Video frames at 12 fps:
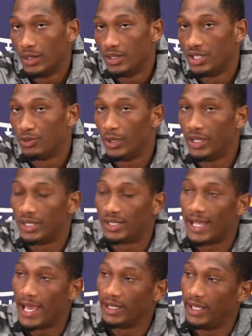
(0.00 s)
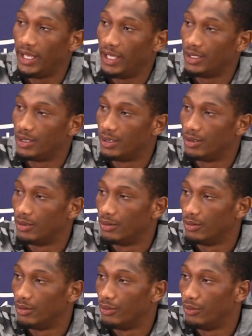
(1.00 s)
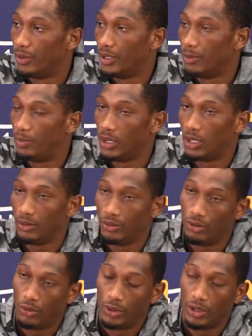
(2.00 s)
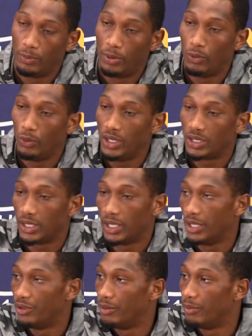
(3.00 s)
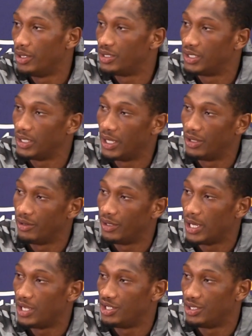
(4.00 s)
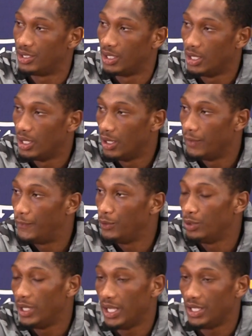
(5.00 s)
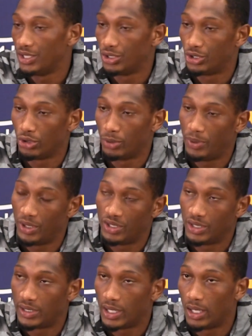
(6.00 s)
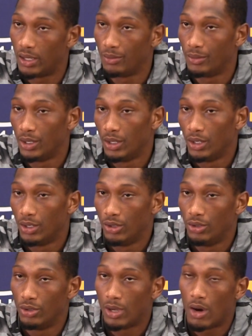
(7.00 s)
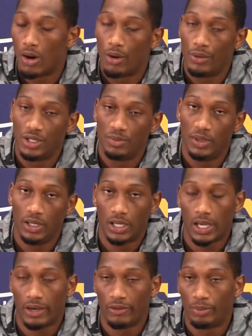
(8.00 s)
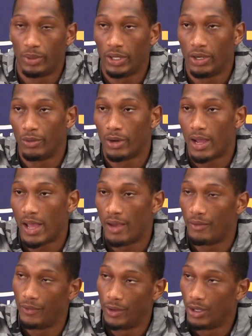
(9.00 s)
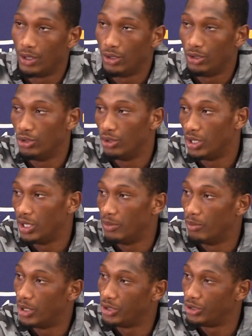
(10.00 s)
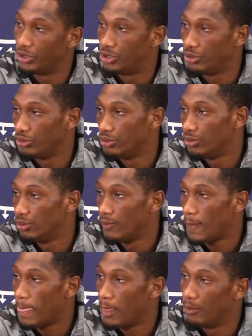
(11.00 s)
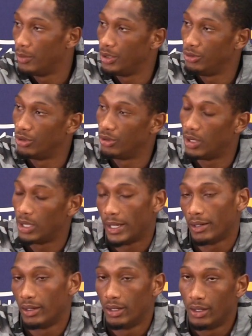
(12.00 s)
Just wanting to stack days. Wanting to put, you know, wanting to put weeks together and months together and not just a few days or short periods of time. You know, I'll always be a kind of a player where I have, you know, a good month or two. But, you know, like,